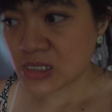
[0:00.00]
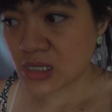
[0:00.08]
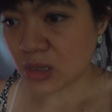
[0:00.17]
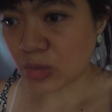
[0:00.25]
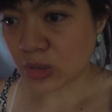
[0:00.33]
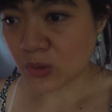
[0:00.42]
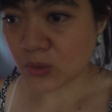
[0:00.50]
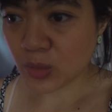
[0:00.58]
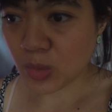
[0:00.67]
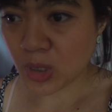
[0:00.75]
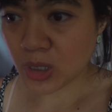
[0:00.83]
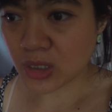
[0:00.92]
a Melona
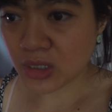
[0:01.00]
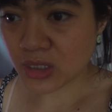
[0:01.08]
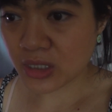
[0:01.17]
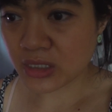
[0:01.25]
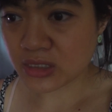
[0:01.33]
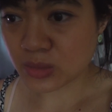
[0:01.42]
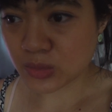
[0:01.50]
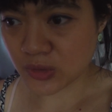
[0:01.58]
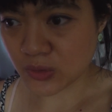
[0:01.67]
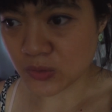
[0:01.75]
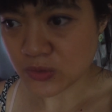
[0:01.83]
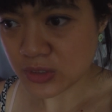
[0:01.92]
bar and some
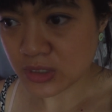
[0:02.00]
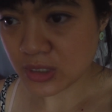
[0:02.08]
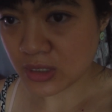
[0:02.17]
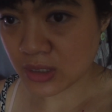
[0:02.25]
toast